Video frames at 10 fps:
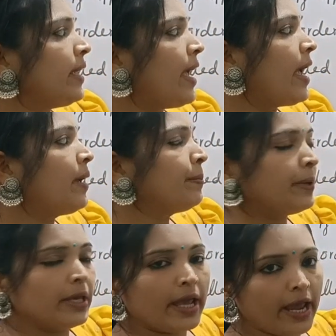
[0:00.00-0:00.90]

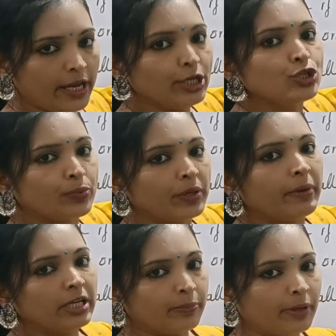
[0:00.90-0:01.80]
A into B,
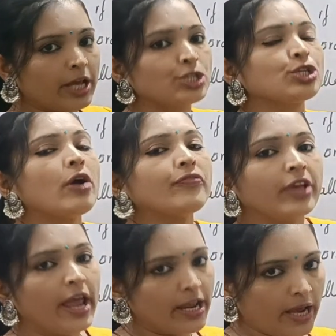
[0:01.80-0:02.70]
multiplication of
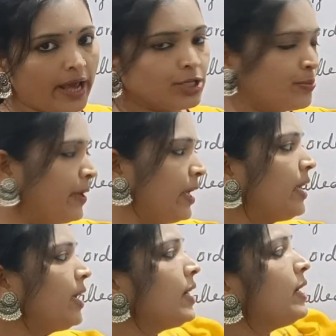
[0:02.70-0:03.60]
A and
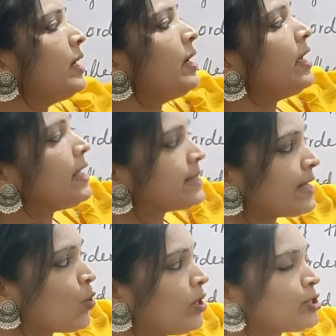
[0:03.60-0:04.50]
B is
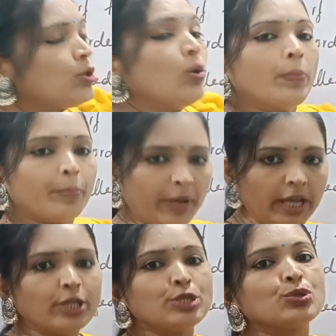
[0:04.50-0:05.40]
equal to
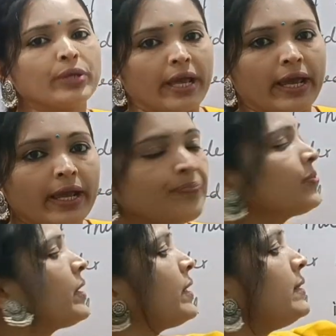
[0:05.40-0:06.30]
B into A.